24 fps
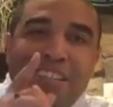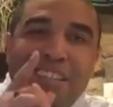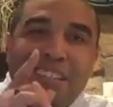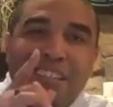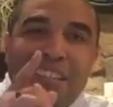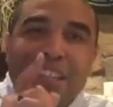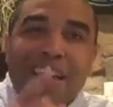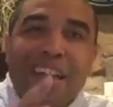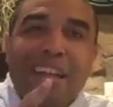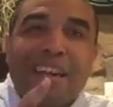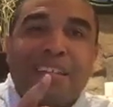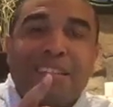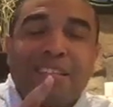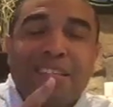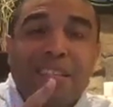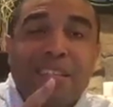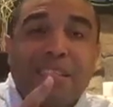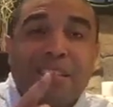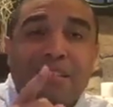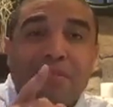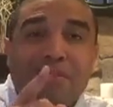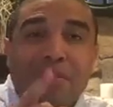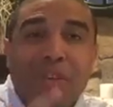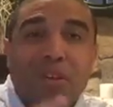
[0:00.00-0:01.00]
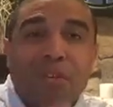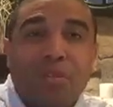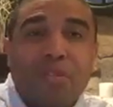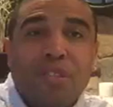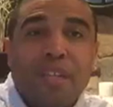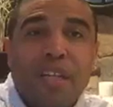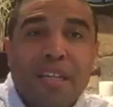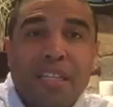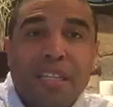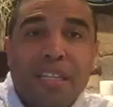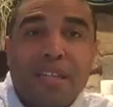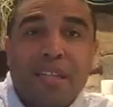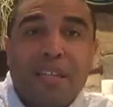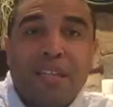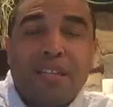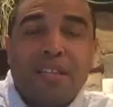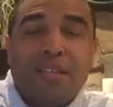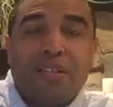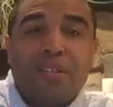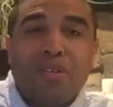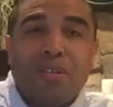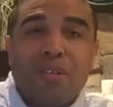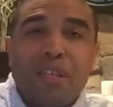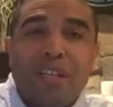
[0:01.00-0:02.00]
the legacies of those they lead.
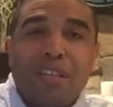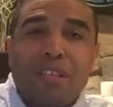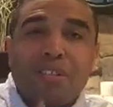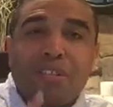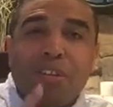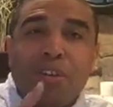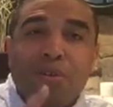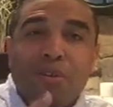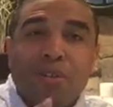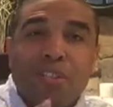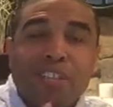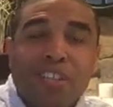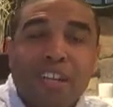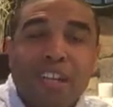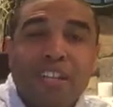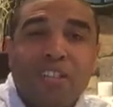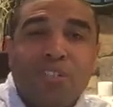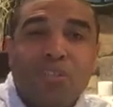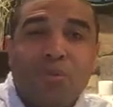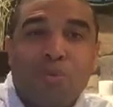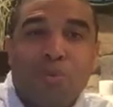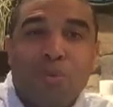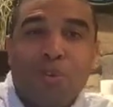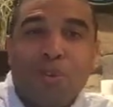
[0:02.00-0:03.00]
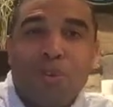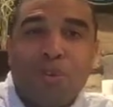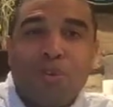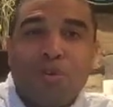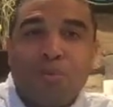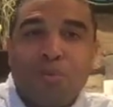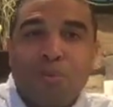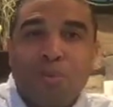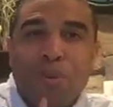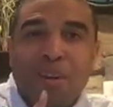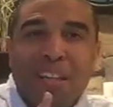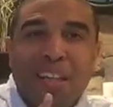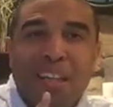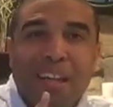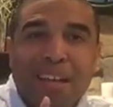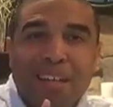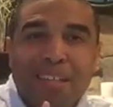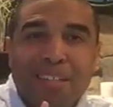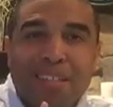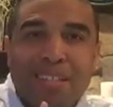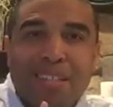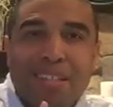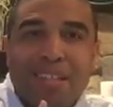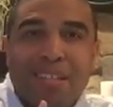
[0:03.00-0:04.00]
So let's go and change the world one
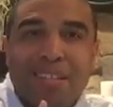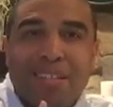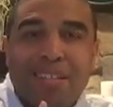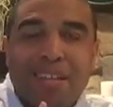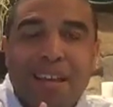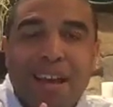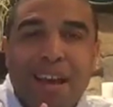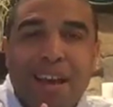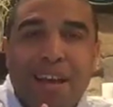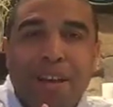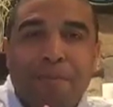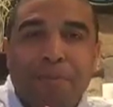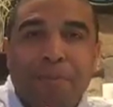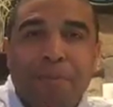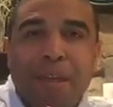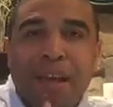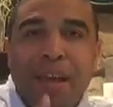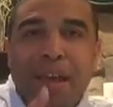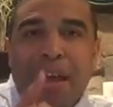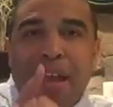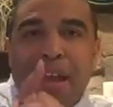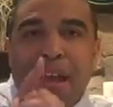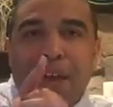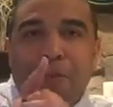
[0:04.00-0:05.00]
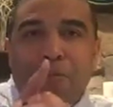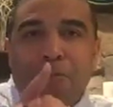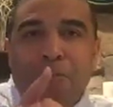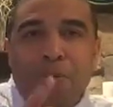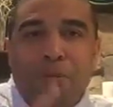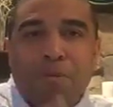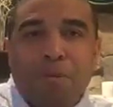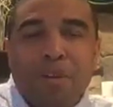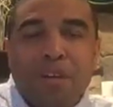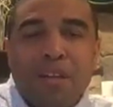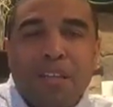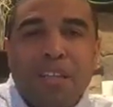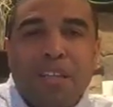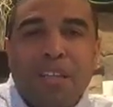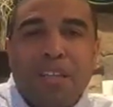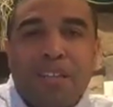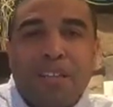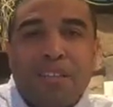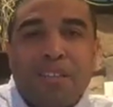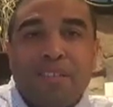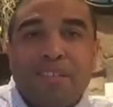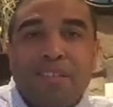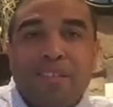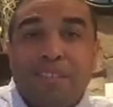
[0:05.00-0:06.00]
legacy at a time. And remember
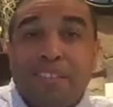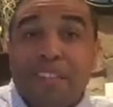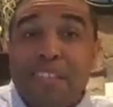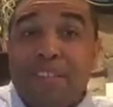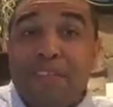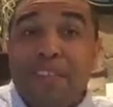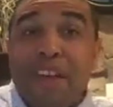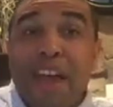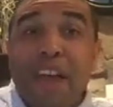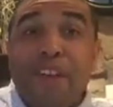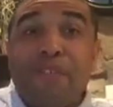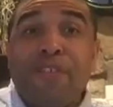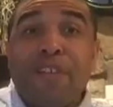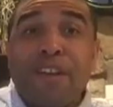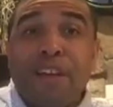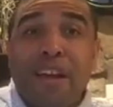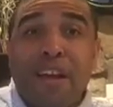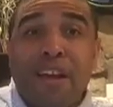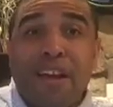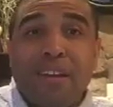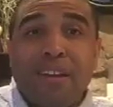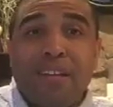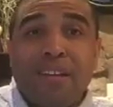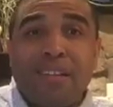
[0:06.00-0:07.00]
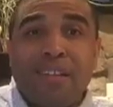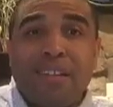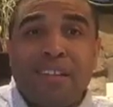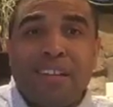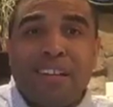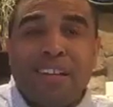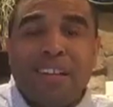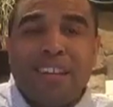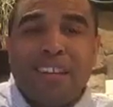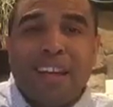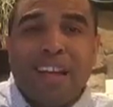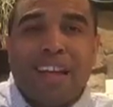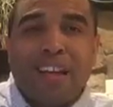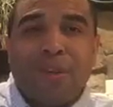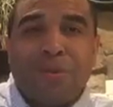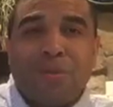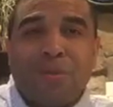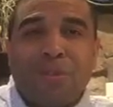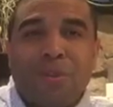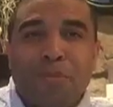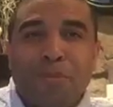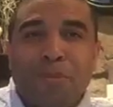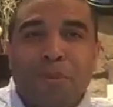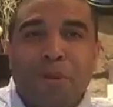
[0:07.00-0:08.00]
to live every day like it was
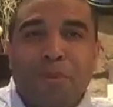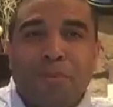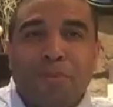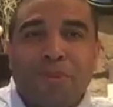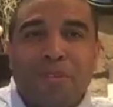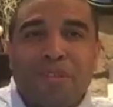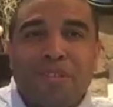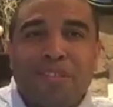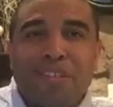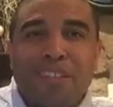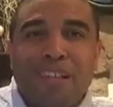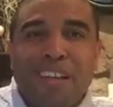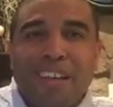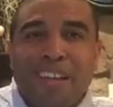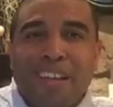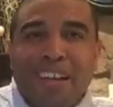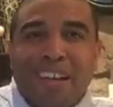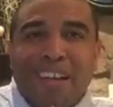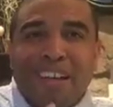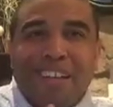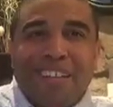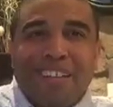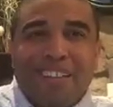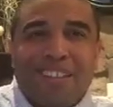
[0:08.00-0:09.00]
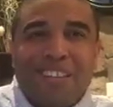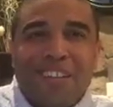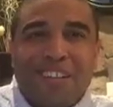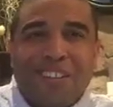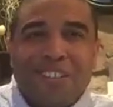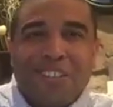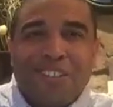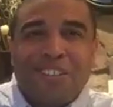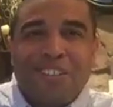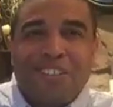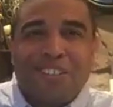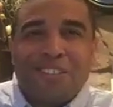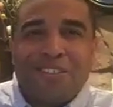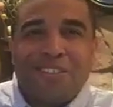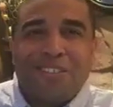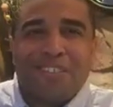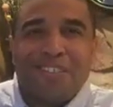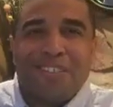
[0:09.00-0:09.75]
on purpose. Talk to you soon.